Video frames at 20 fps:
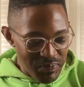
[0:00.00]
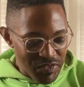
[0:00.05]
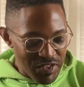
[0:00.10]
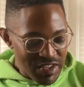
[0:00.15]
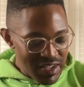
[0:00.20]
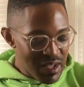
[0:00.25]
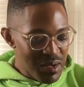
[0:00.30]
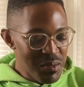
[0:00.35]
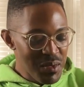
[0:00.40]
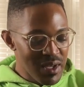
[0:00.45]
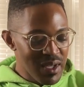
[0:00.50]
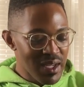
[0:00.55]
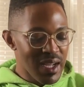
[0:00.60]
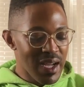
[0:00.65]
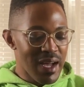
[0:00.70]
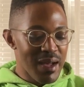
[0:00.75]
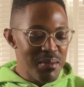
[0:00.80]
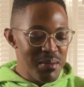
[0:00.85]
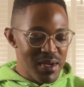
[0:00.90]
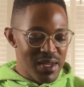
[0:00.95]
Someone
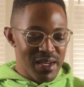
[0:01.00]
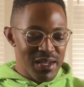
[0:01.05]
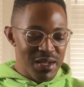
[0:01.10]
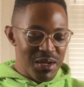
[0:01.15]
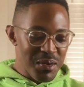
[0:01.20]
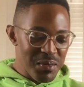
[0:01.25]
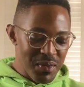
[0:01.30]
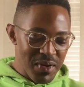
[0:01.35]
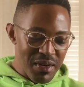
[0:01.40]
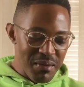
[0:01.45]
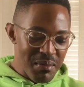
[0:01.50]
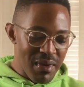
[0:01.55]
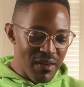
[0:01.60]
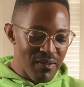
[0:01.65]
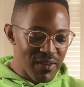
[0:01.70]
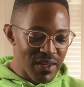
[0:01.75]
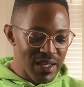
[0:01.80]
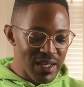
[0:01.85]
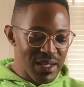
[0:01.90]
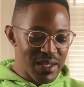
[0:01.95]
commented on one of my
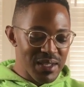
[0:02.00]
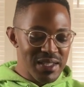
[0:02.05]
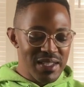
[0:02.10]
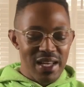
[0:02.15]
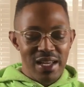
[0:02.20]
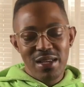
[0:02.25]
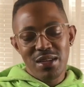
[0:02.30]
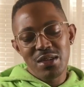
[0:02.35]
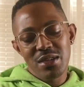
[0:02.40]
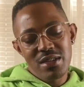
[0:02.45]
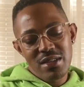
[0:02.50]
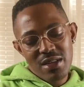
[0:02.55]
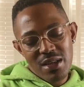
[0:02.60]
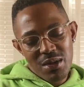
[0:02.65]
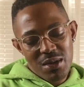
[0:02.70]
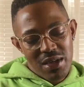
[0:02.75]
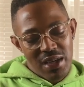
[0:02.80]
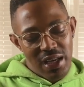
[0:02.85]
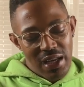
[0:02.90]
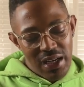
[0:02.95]
videos, like, you're so
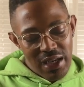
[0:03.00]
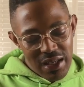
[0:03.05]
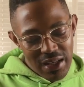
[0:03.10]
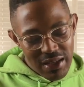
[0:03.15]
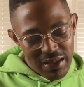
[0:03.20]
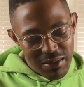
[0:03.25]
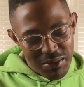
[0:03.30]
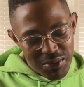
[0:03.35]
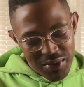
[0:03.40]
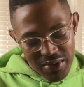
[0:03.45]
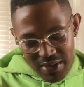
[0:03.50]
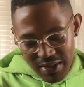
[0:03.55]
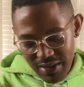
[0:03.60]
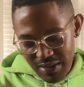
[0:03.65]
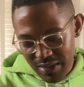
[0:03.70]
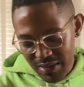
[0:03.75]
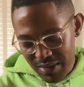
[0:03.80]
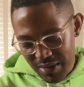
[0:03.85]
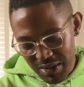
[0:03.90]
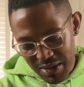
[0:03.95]
delicate with
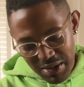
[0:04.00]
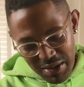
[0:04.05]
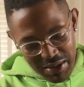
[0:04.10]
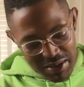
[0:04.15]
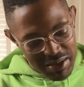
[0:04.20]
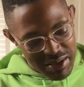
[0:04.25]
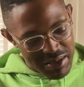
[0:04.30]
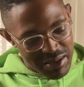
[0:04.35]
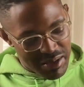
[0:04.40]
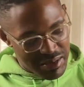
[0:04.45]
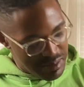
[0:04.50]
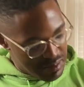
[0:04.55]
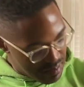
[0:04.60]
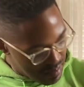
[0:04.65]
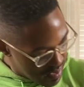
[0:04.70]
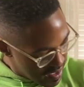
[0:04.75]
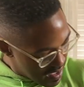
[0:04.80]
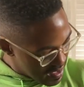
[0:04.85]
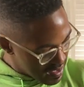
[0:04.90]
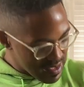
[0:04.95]
the
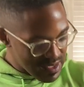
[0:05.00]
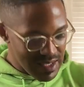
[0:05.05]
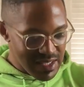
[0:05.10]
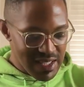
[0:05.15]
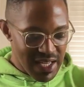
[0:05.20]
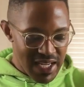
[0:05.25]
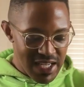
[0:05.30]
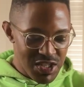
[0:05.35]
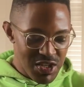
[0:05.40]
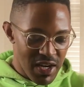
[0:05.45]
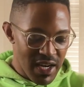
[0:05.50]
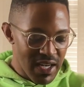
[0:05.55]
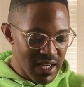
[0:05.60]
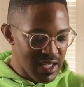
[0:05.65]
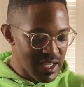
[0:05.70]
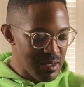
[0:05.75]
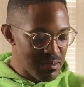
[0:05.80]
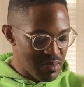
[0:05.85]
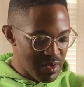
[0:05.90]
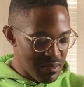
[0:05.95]
boxes. I try to
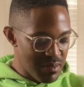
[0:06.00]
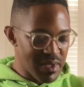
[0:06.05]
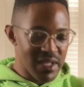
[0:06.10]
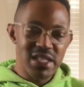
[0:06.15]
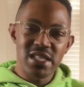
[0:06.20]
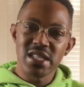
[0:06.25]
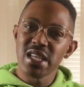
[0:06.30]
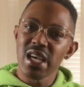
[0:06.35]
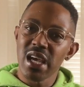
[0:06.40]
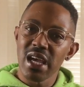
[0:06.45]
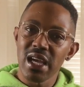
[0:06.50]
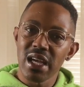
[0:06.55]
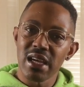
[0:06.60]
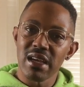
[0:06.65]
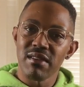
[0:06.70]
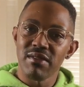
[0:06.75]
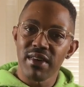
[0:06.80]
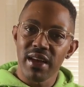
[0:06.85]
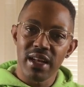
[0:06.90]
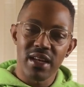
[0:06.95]
keep them intact
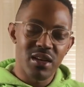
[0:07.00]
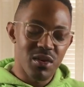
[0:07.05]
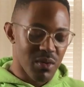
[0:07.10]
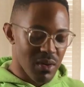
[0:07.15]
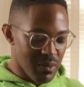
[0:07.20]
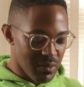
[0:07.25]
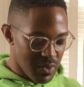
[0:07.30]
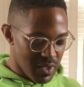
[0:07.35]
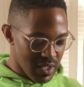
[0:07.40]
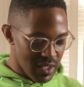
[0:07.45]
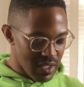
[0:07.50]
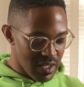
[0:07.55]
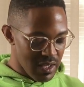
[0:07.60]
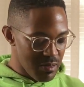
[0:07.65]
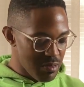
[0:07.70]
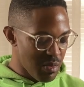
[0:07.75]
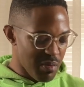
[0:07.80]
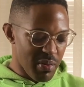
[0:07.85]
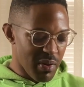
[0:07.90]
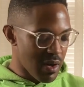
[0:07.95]
if I know I'm gonna keep
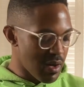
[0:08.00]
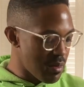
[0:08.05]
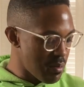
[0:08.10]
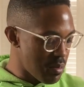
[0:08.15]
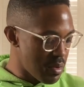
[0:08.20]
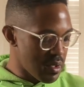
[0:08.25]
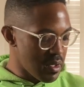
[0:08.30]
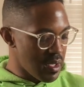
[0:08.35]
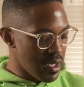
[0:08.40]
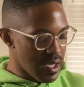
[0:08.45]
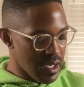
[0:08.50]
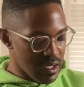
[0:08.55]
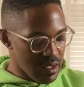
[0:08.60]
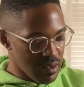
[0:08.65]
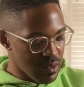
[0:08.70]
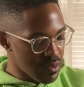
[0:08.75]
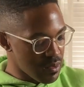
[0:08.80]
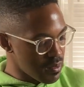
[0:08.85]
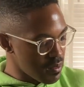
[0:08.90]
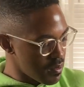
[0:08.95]
apart, but I
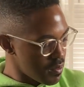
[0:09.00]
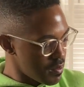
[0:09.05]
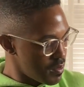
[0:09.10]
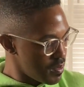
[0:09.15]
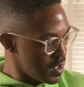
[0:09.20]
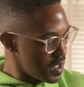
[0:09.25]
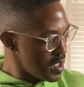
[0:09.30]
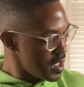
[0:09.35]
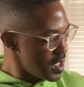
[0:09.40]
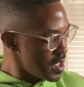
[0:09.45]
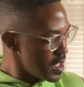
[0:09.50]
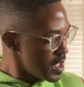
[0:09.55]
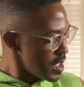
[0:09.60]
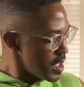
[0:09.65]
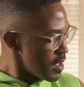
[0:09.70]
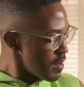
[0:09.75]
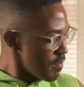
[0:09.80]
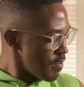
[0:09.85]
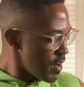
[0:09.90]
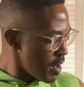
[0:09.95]
don't need any
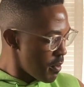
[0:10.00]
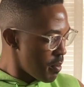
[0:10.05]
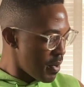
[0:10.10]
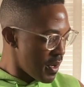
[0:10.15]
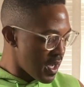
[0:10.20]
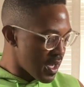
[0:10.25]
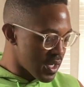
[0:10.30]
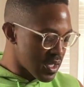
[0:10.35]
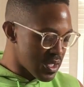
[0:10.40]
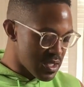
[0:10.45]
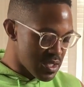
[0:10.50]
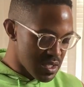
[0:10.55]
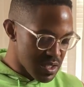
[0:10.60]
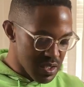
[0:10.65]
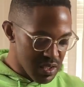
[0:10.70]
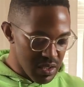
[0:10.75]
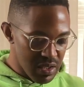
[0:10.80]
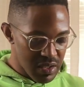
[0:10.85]
of her packaging.